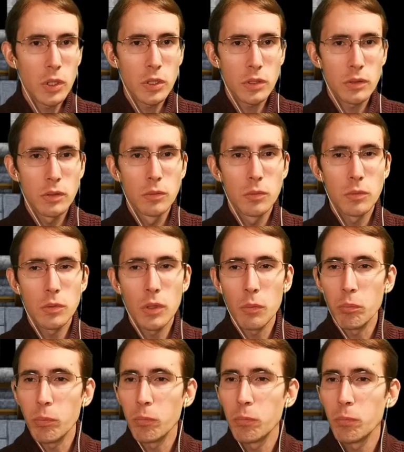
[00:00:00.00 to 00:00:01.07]
What?
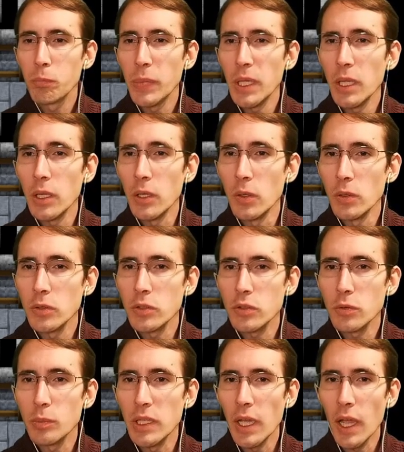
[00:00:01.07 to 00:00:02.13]

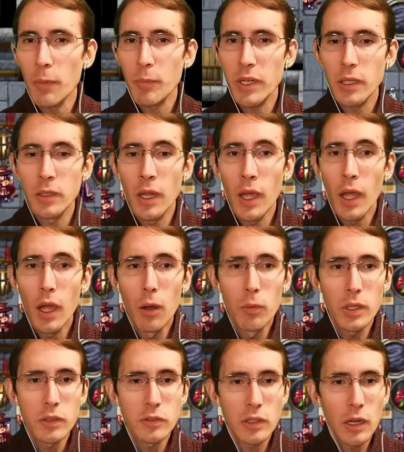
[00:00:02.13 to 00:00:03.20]
Appears to be happening
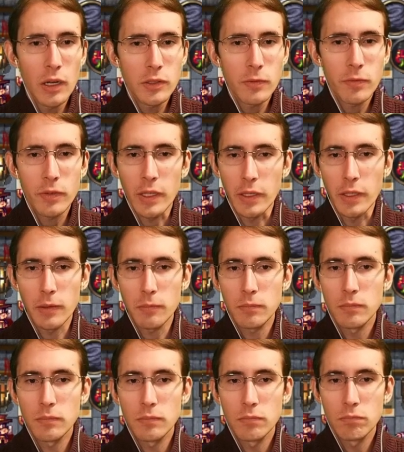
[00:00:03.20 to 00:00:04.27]
now is a lot of thinking.
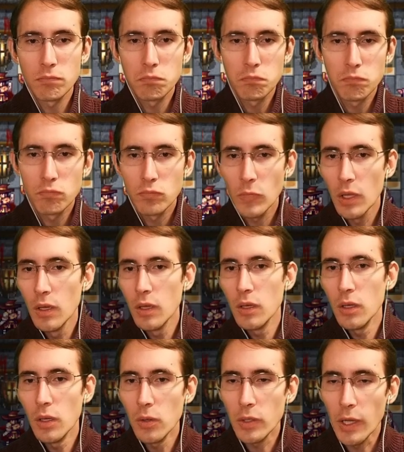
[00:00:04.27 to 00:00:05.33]

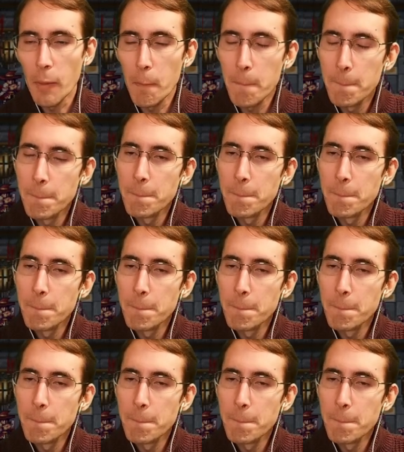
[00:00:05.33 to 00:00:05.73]
Okay.